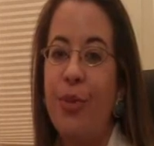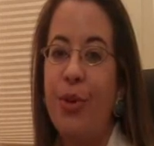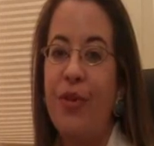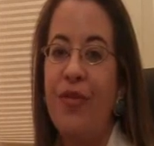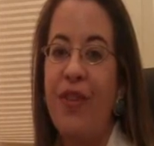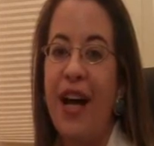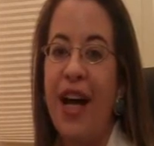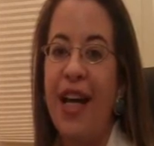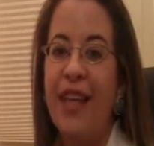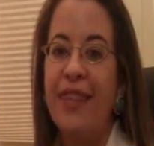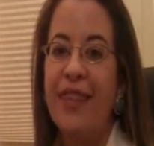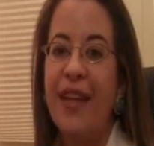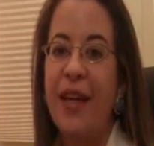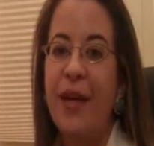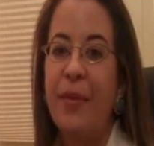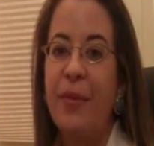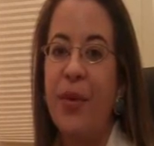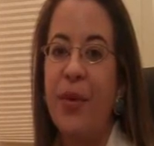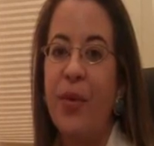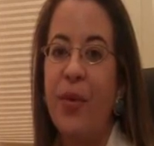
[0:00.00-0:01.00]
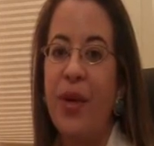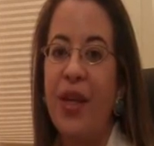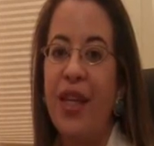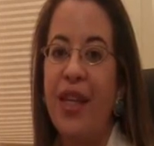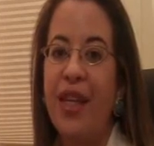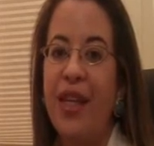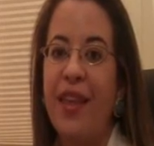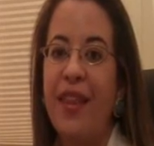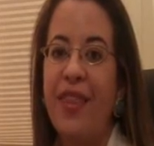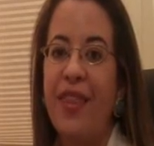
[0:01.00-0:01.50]
provide them
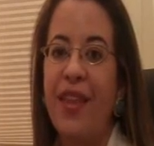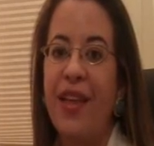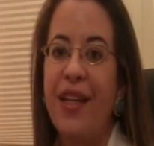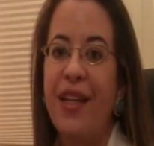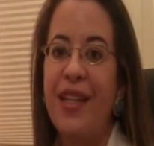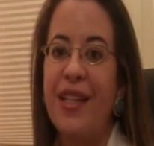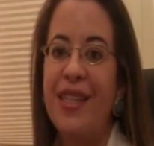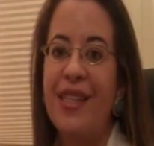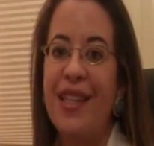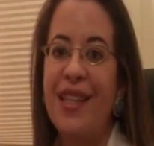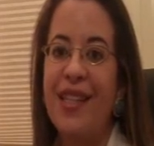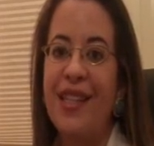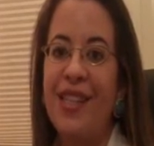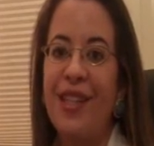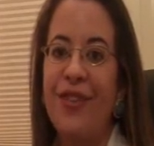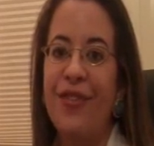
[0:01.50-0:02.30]
with a sense